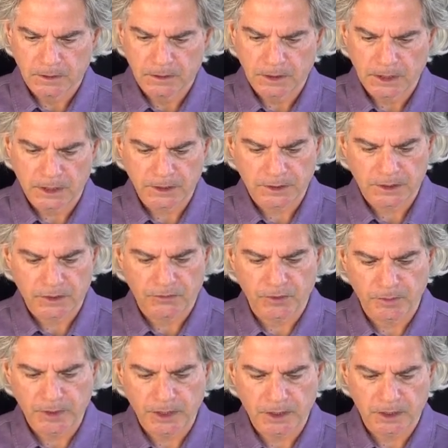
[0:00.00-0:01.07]
Now let's see if we
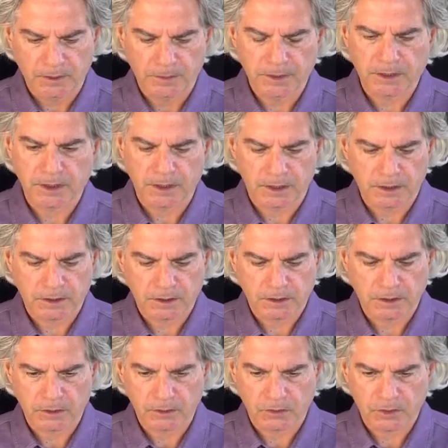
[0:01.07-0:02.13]
made any mistakes.
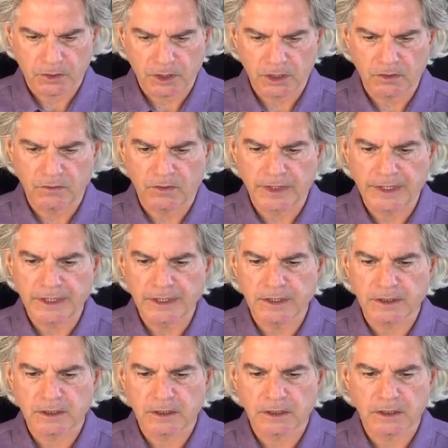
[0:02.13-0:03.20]
So save
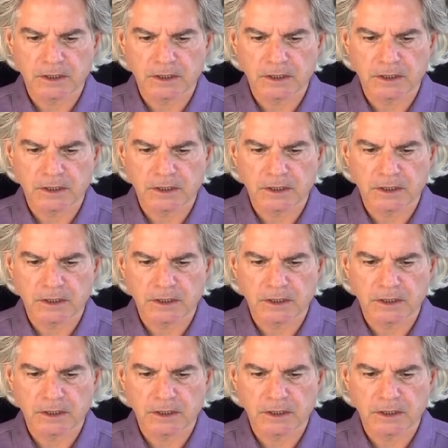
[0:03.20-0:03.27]
that